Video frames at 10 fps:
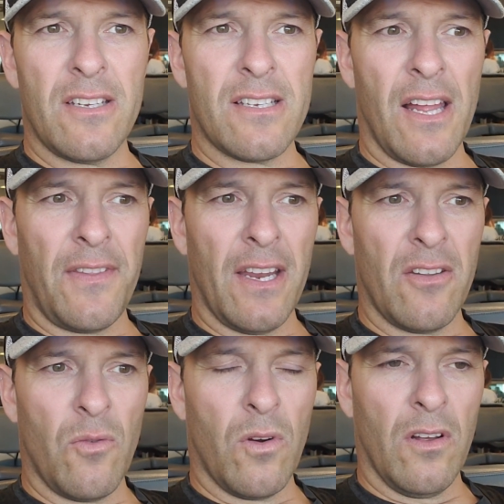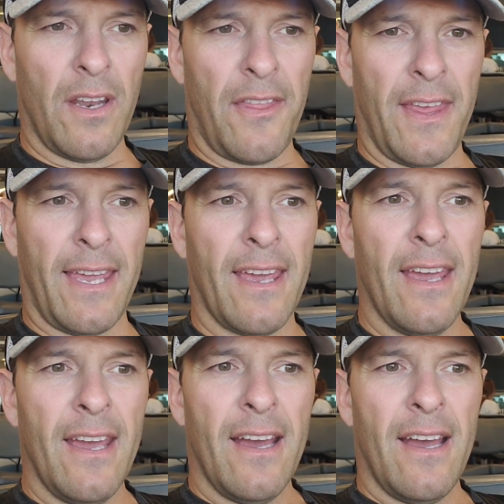It's not the end of the world. I think
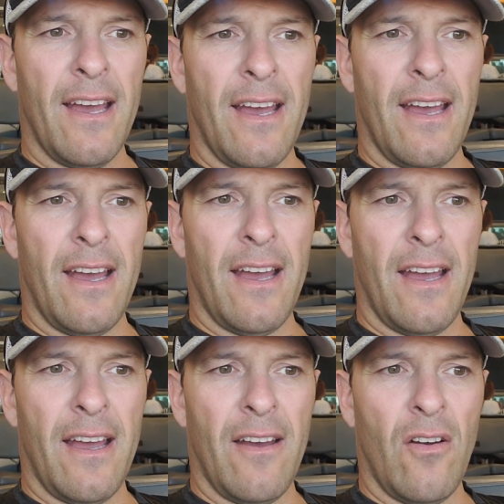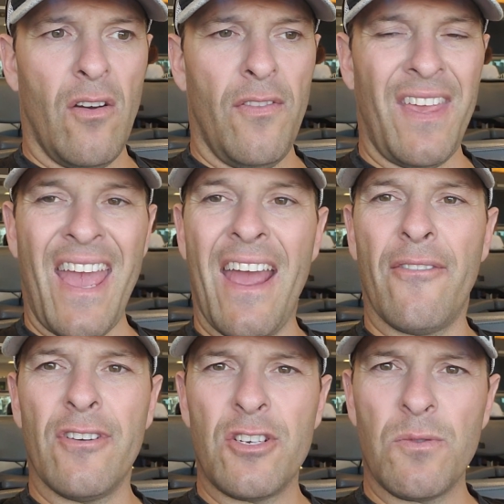the
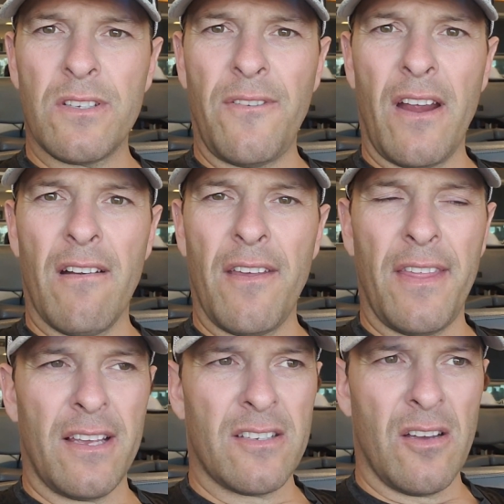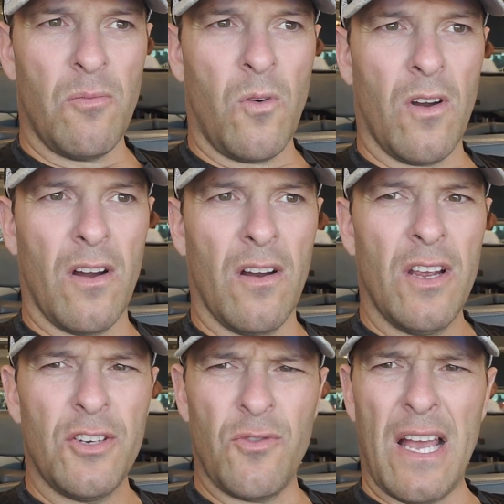average was fair. I think some were
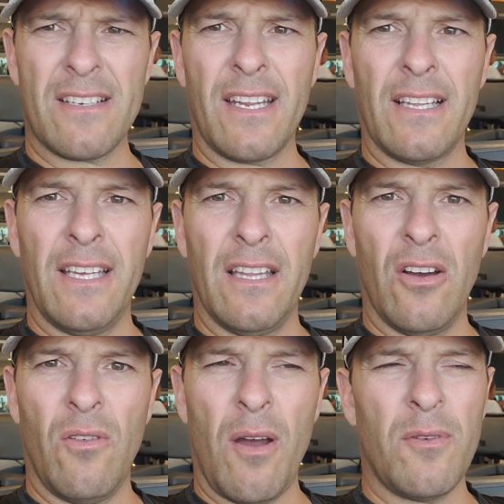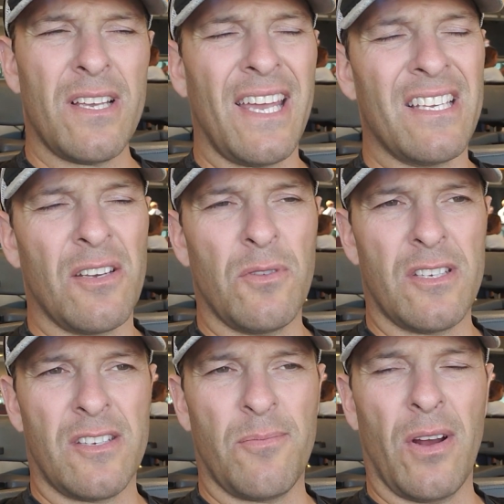drastically low. I guess I
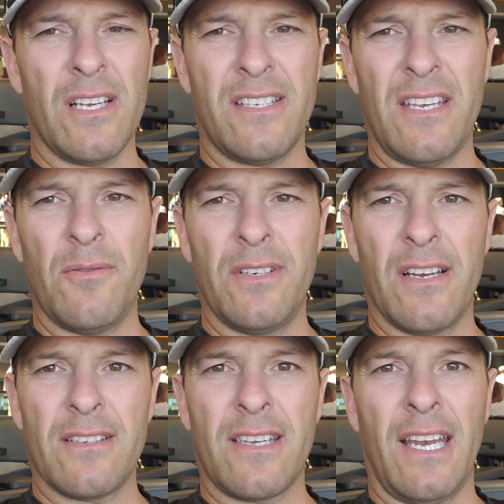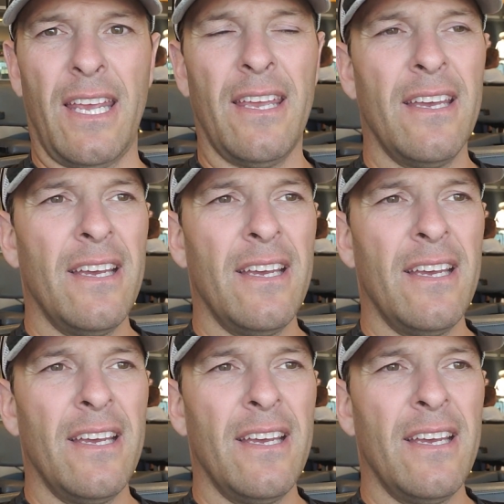wasn't surprised to see you in Tuscany.